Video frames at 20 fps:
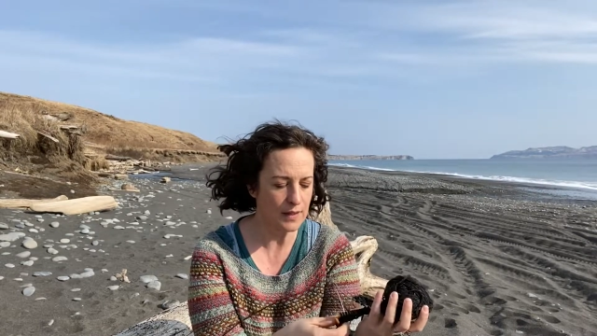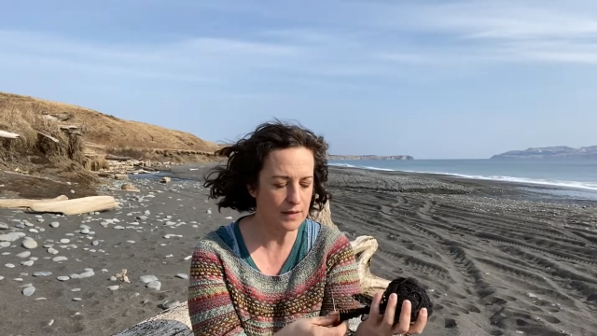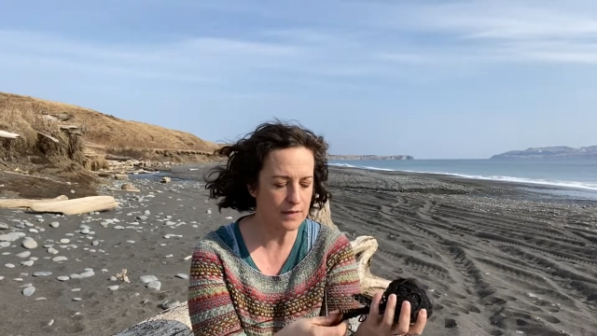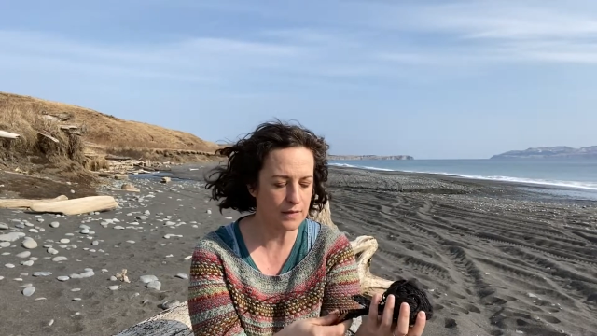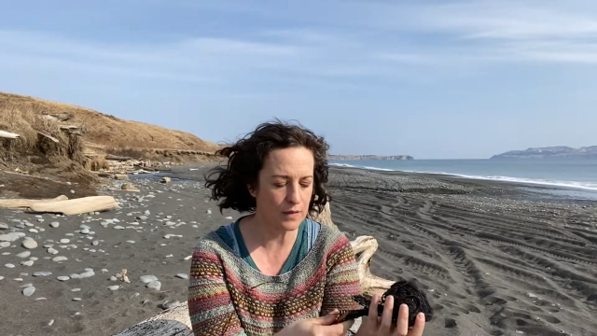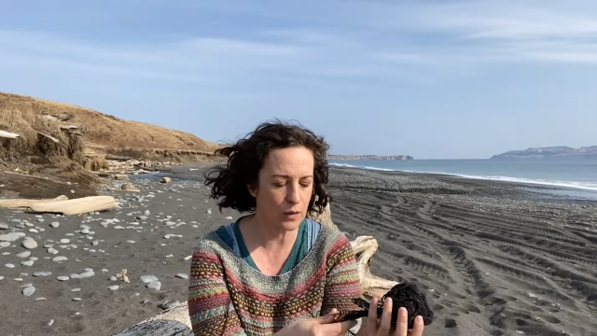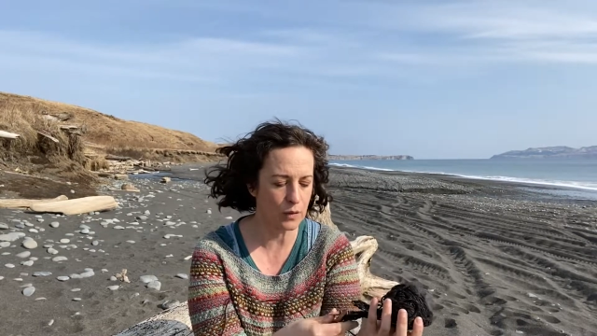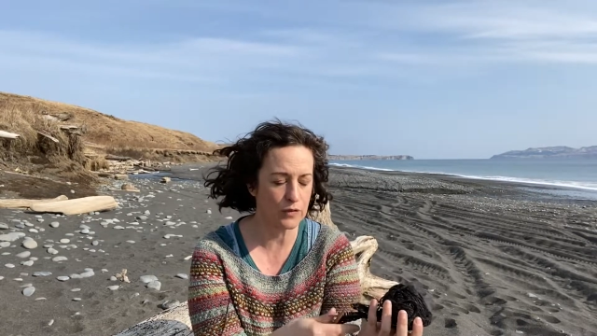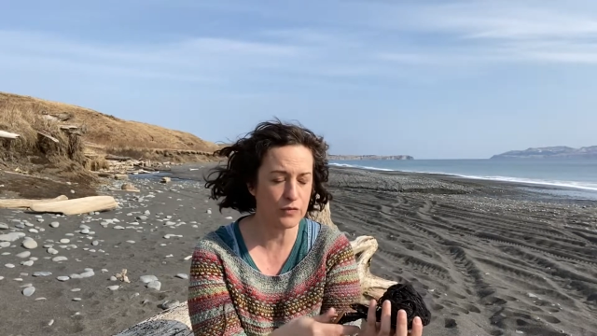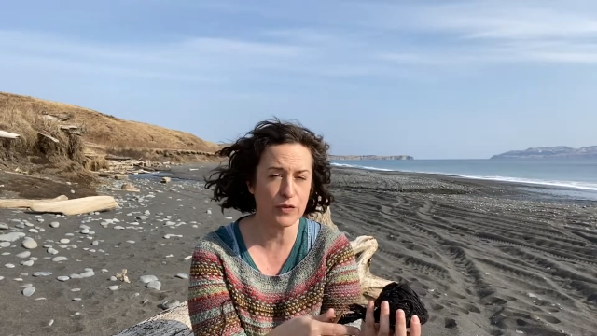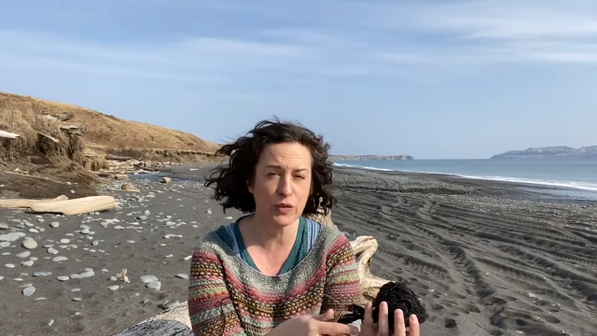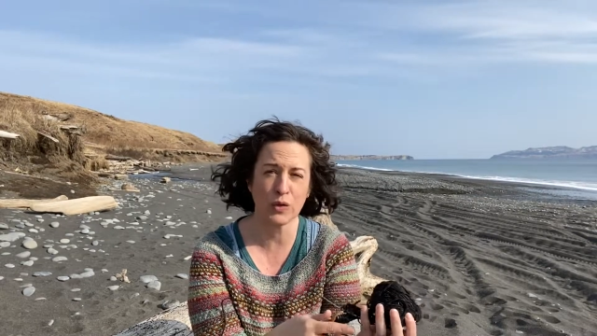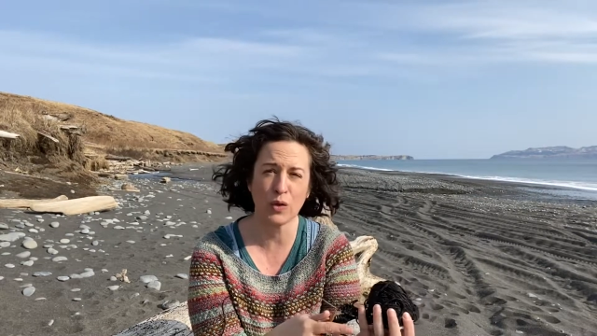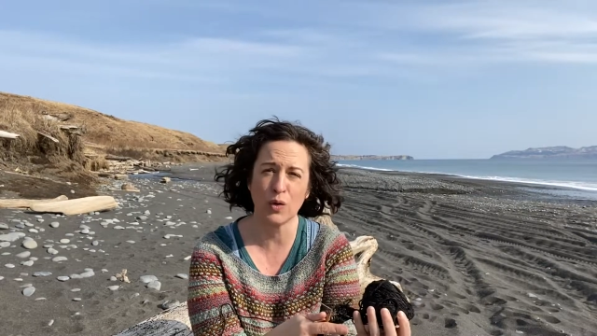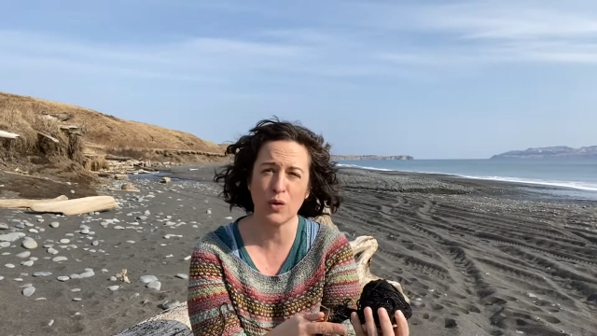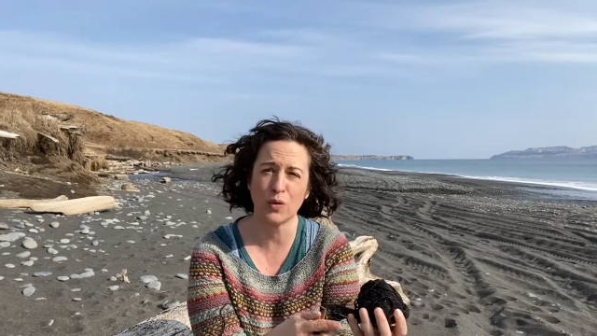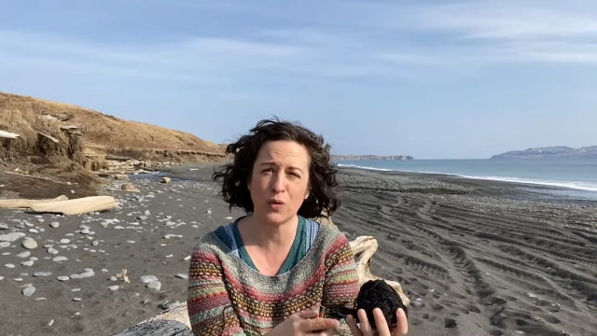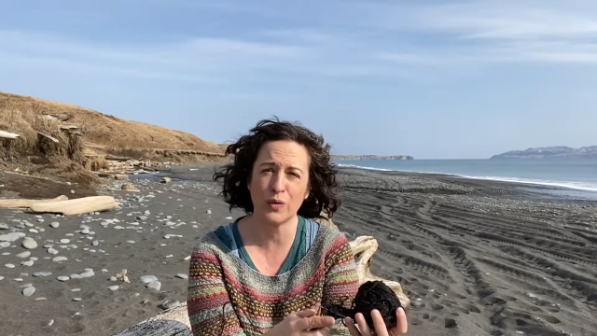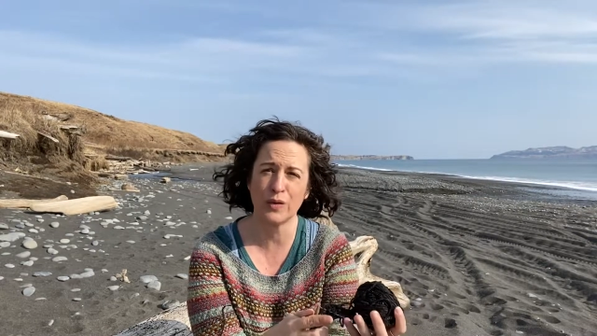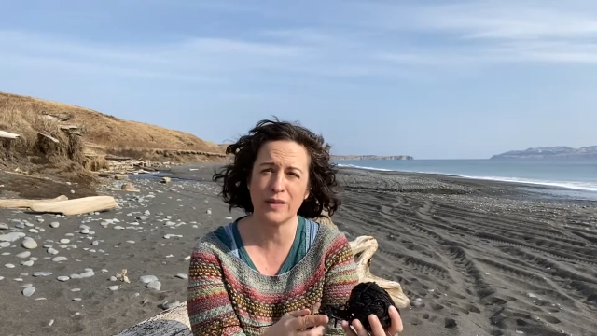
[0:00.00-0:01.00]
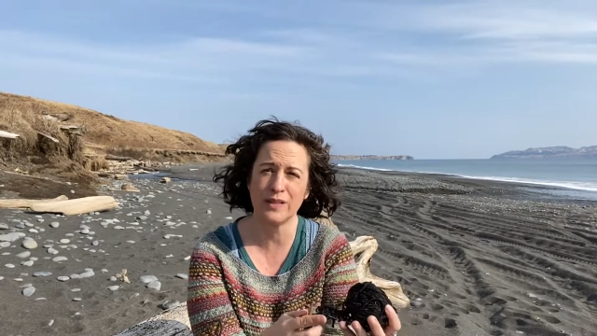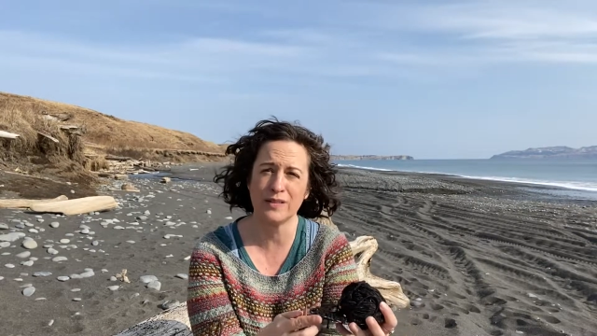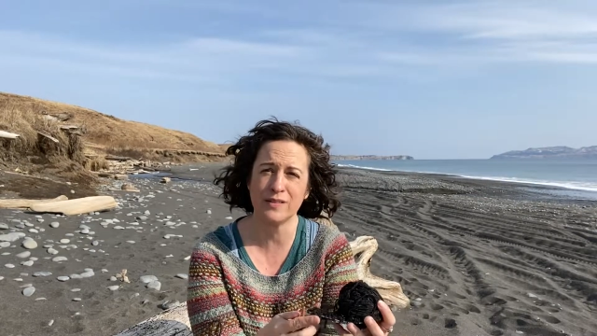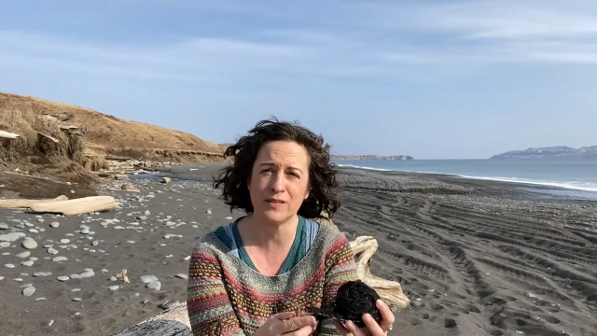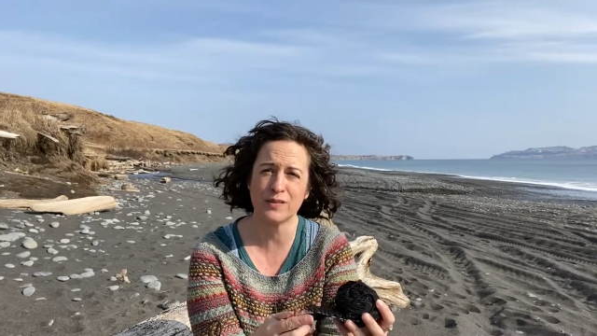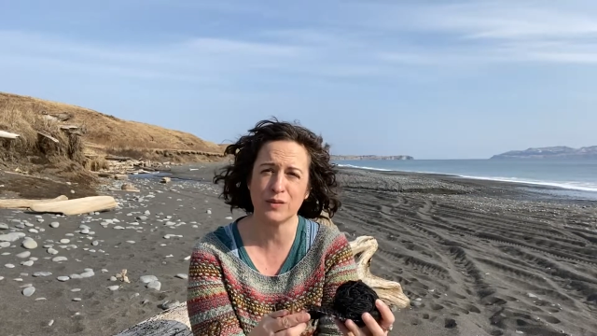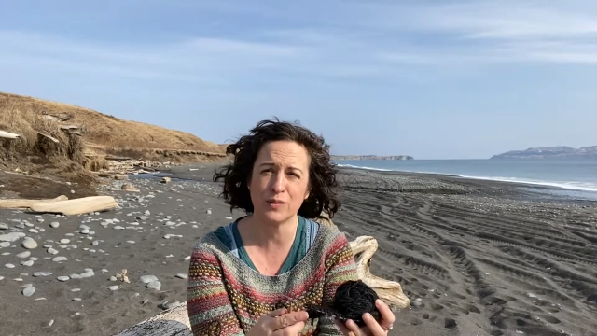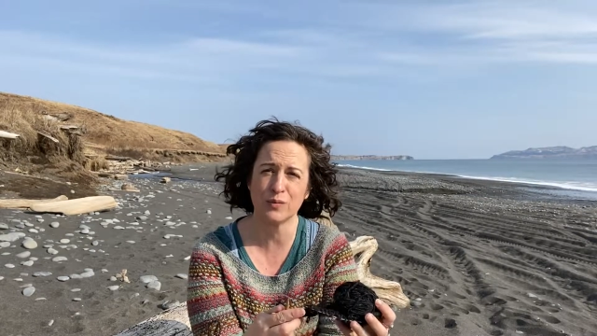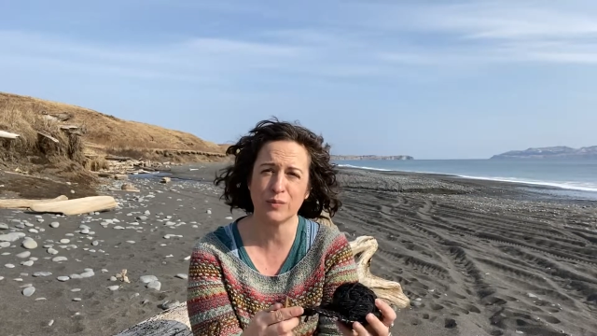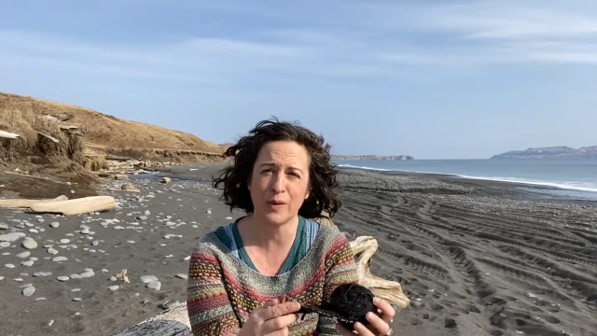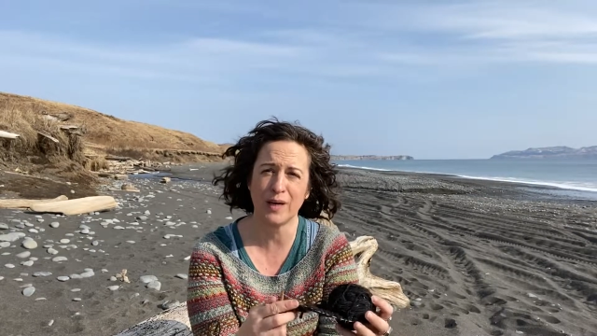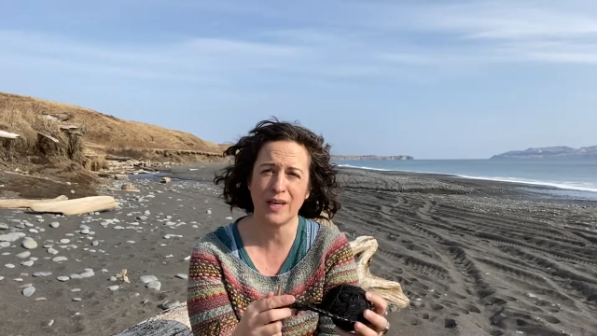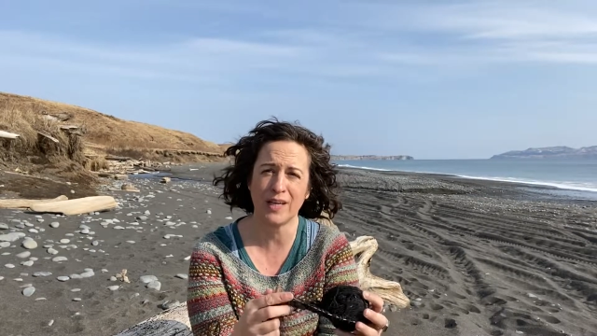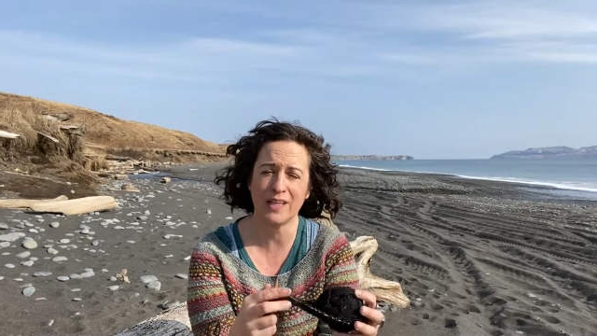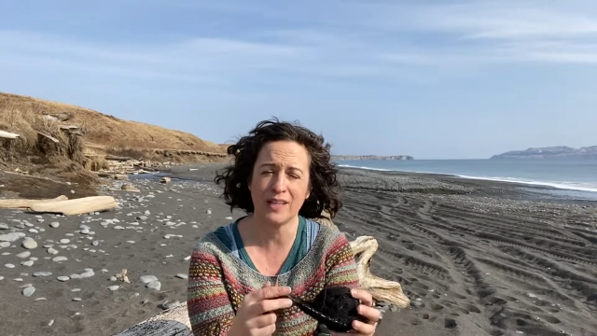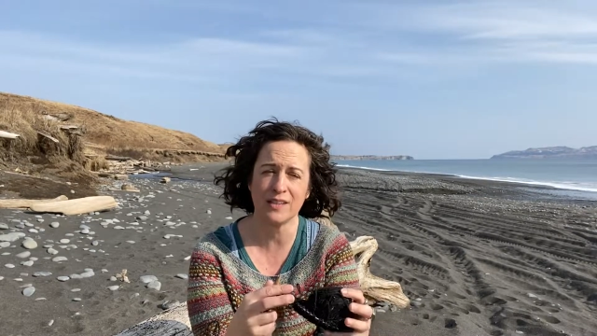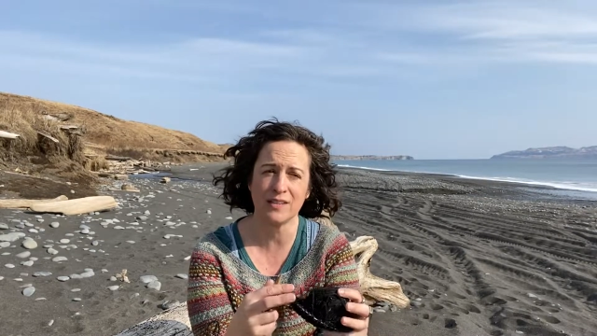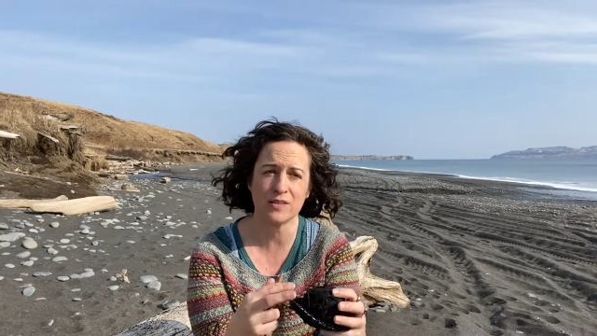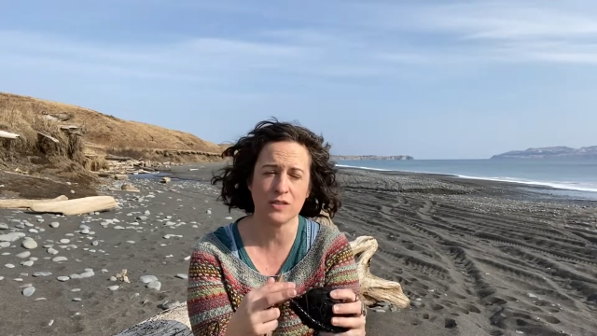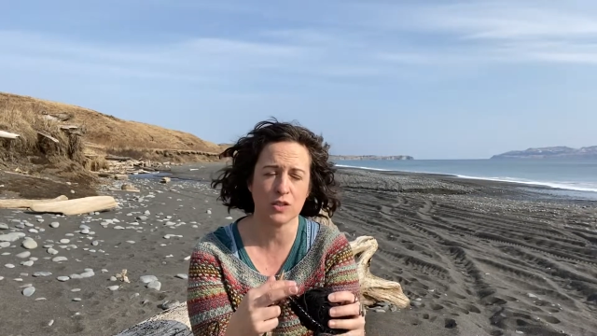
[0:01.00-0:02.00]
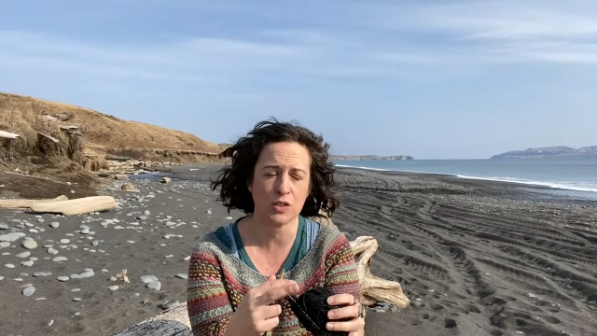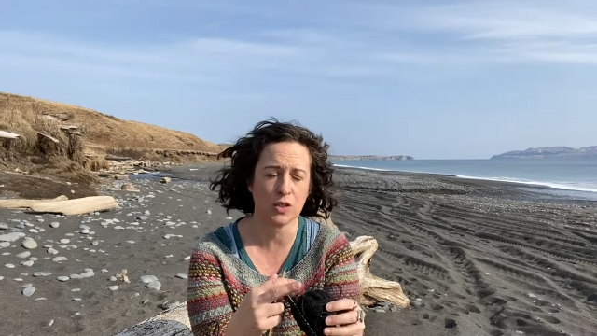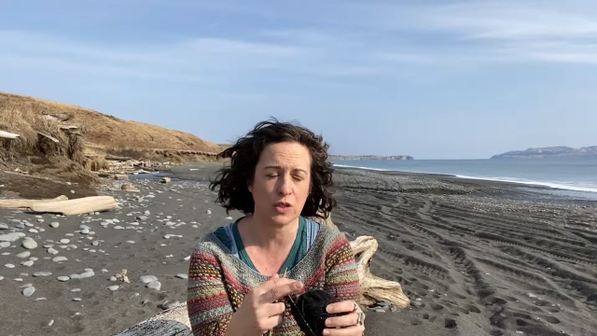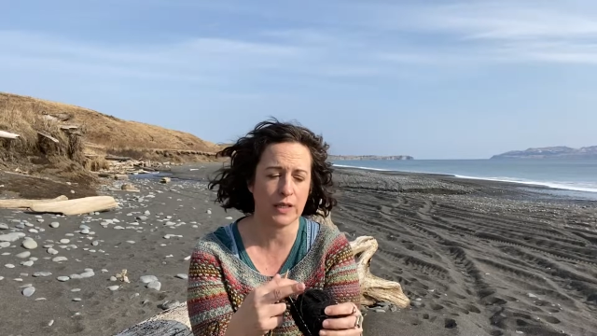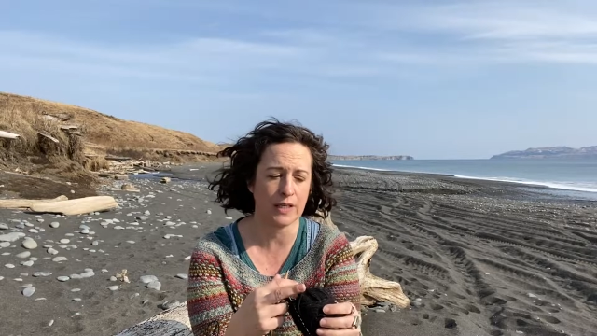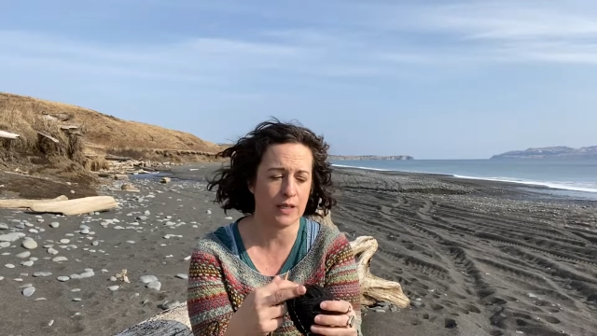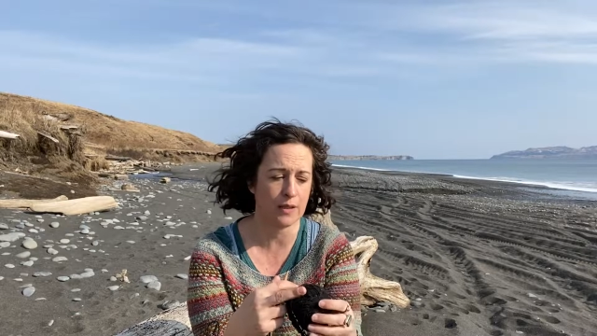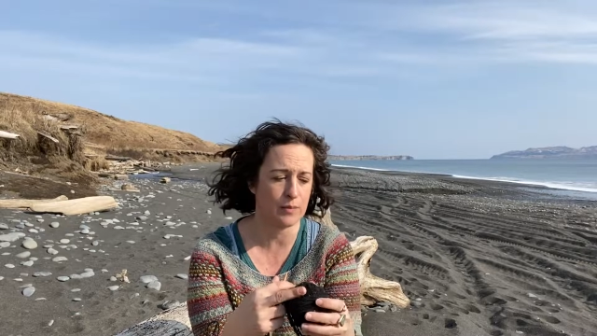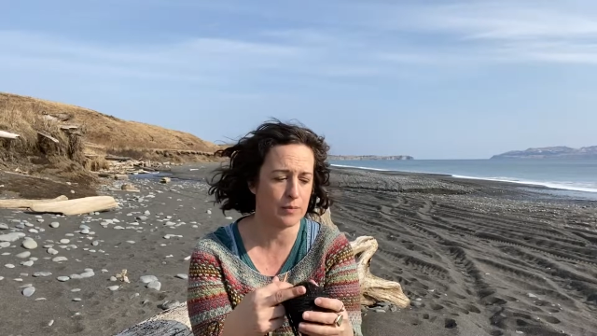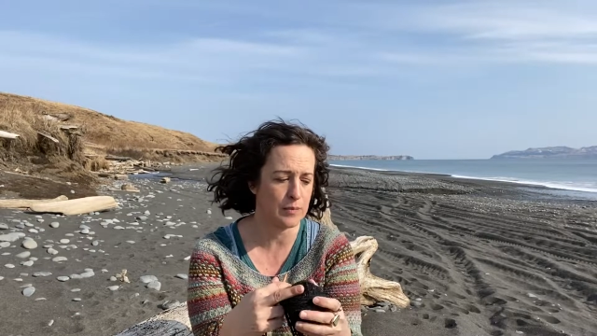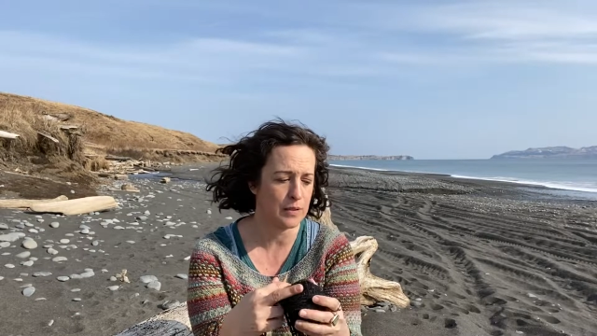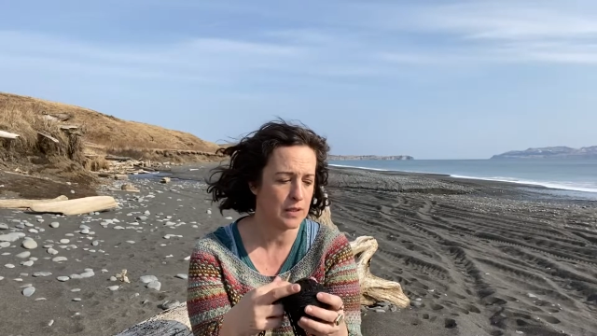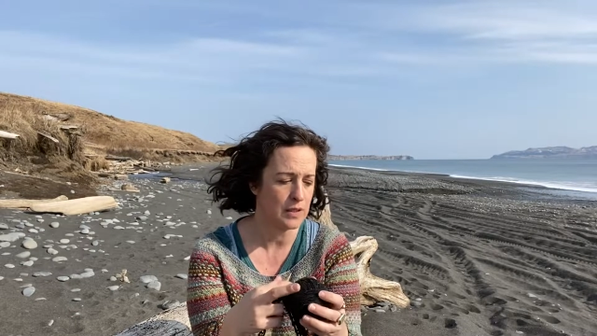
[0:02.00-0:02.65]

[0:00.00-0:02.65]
So if you go into my Instagram